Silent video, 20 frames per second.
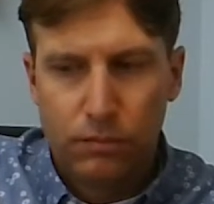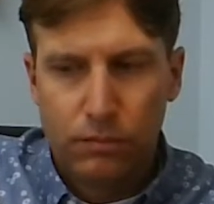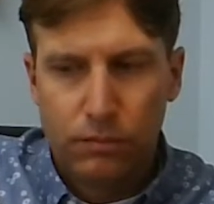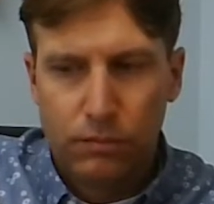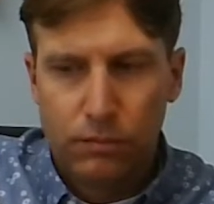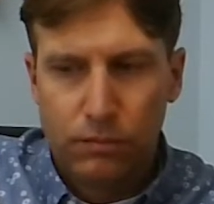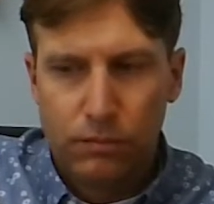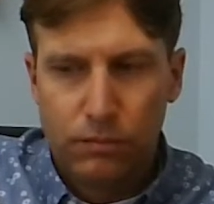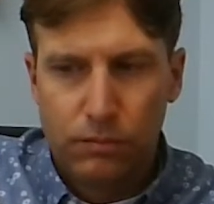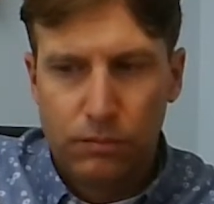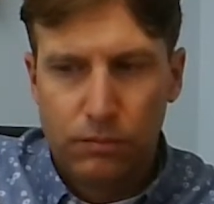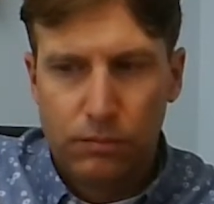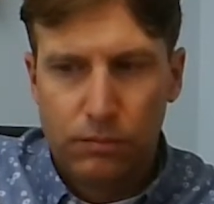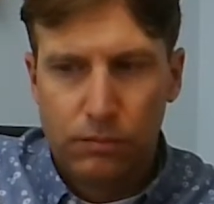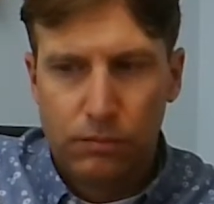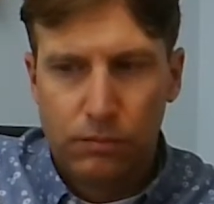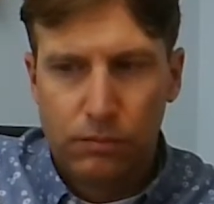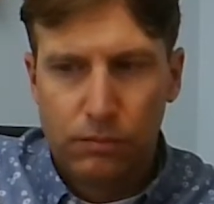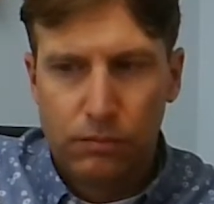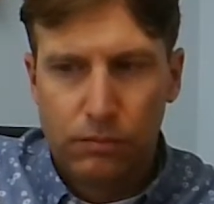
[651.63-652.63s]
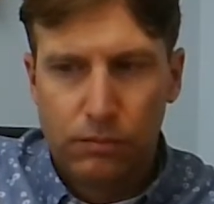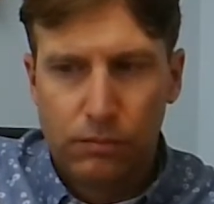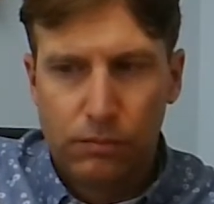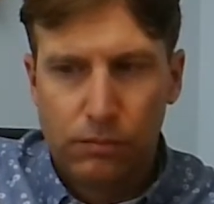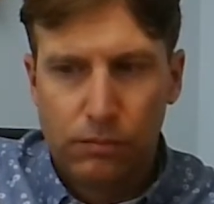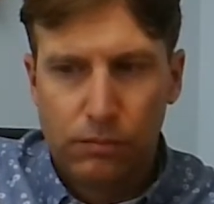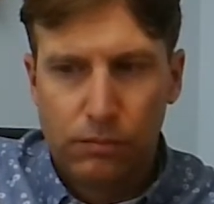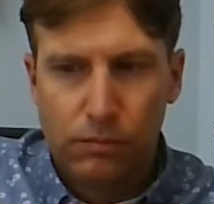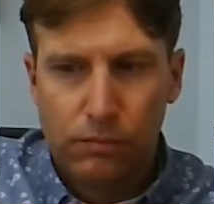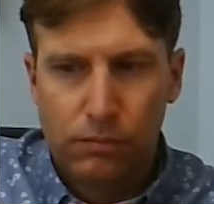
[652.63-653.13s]

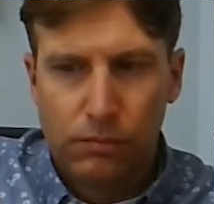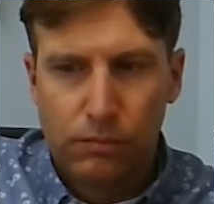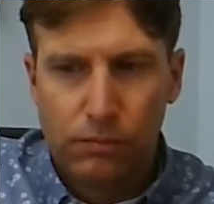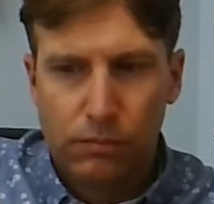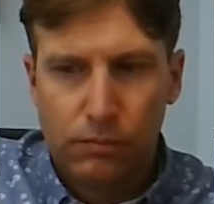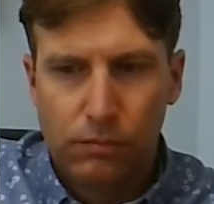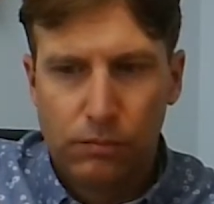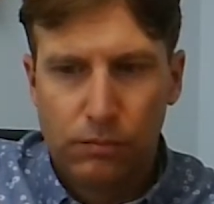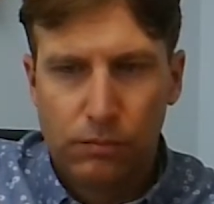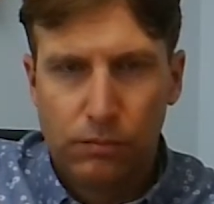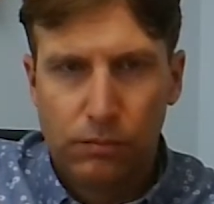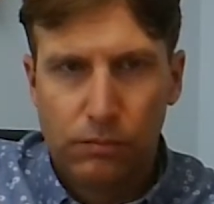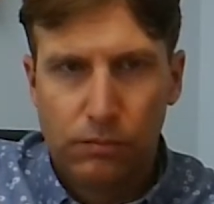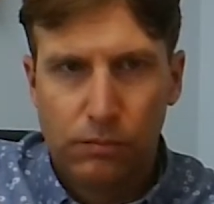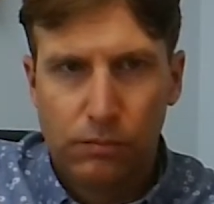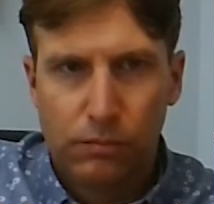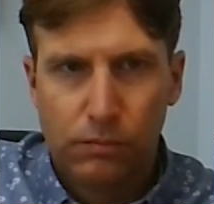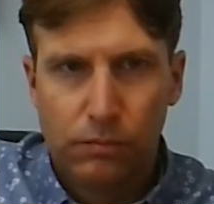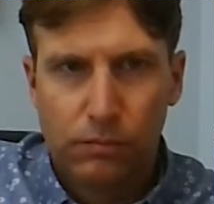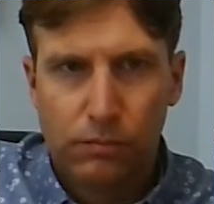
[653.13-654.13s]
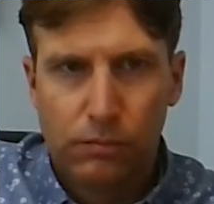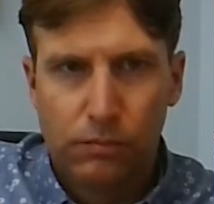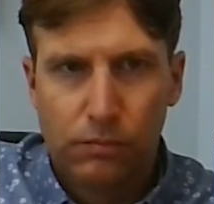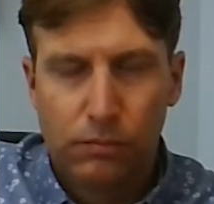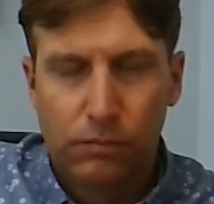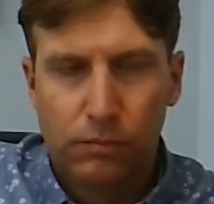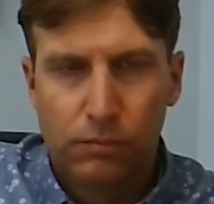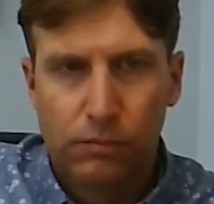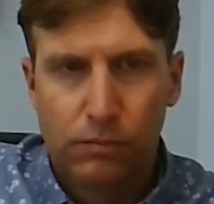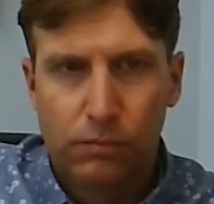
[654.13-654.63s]

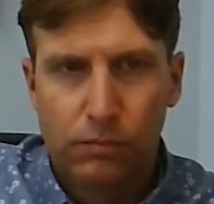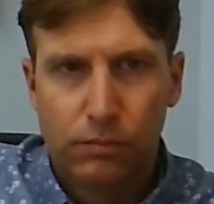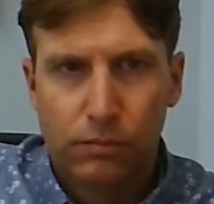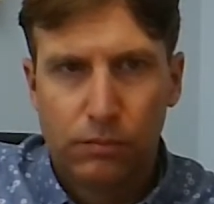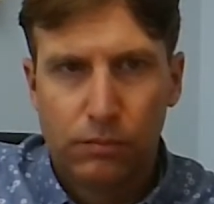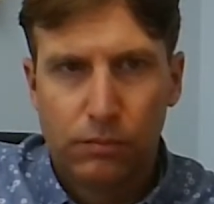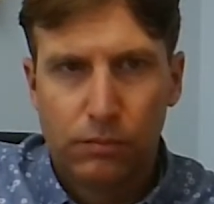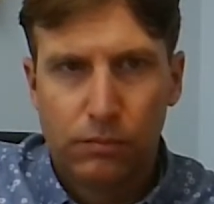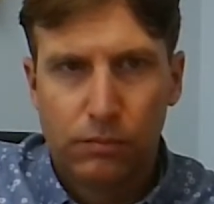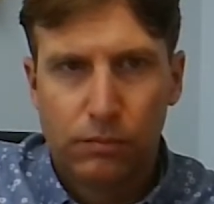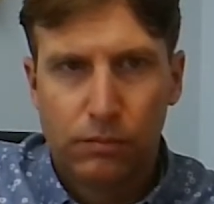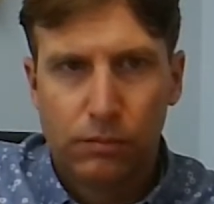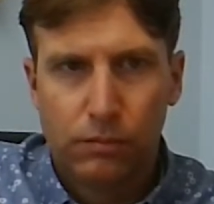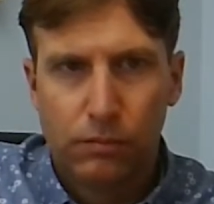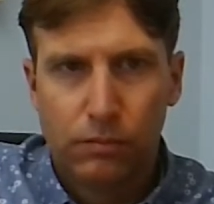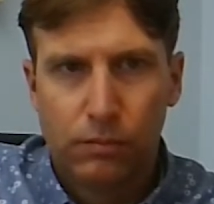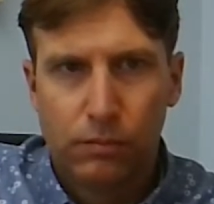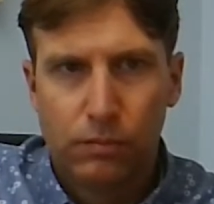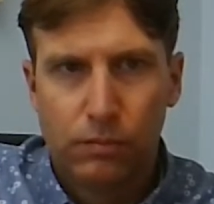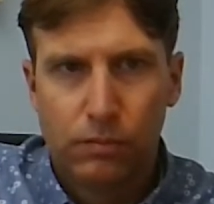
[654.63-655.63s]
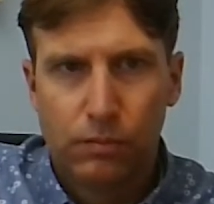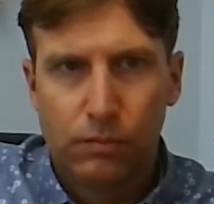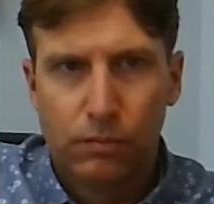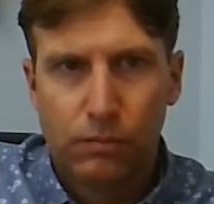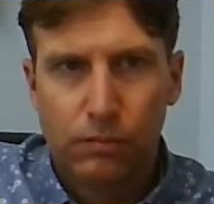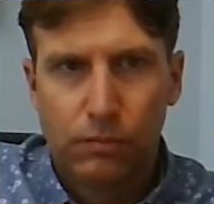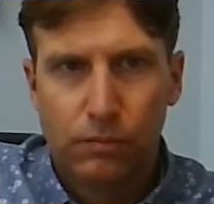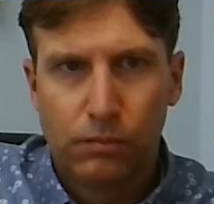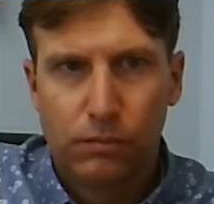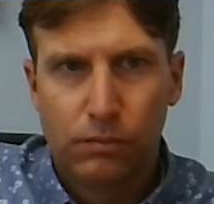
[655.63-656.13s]

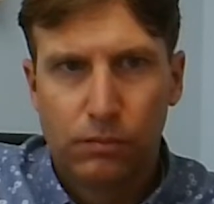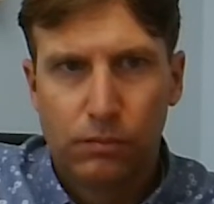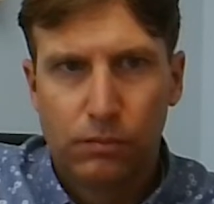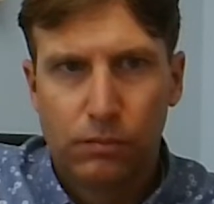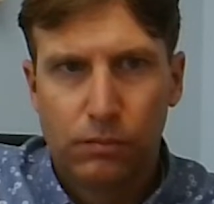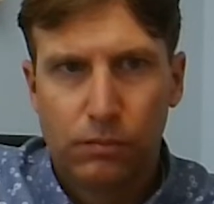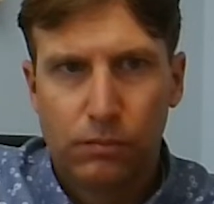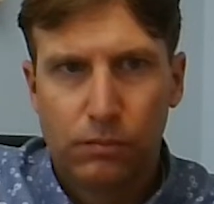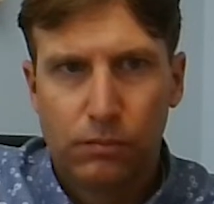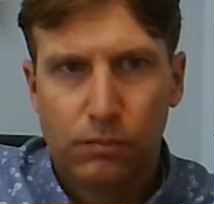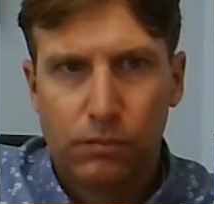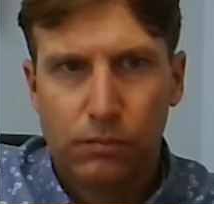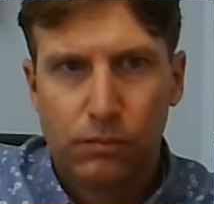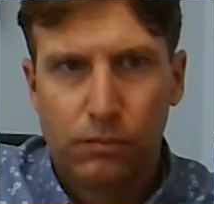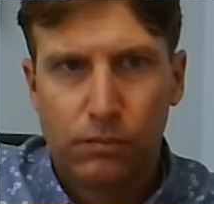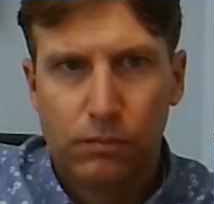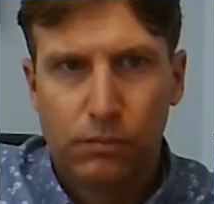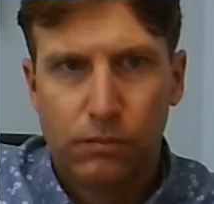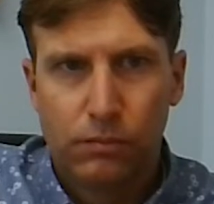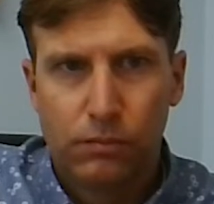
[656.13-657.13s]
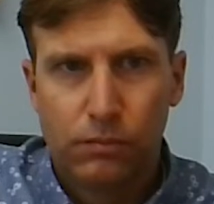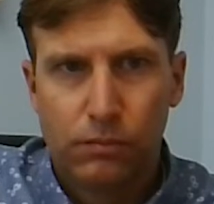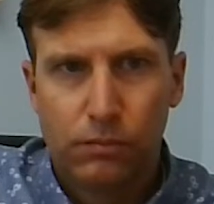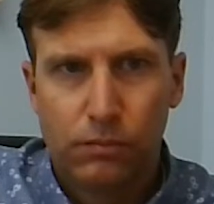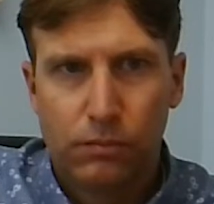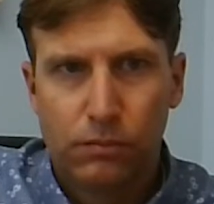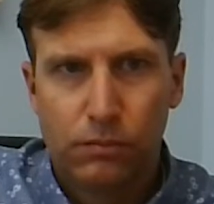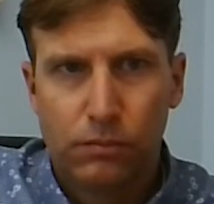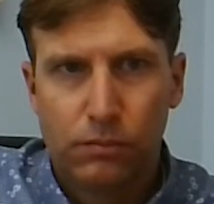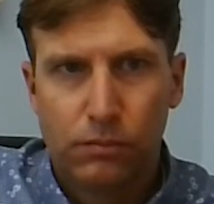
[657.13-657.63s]

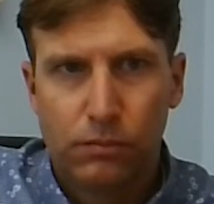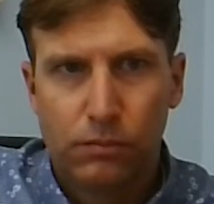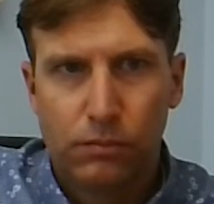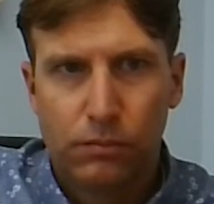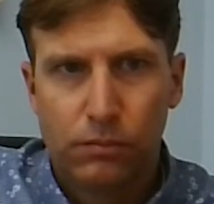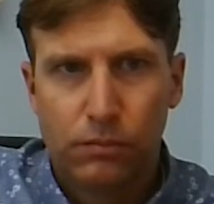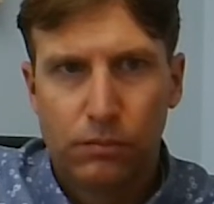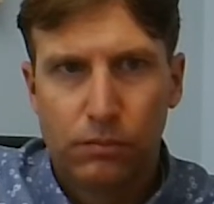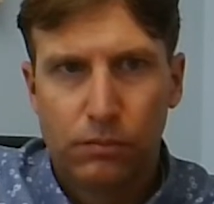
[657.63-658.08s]
(not speaking)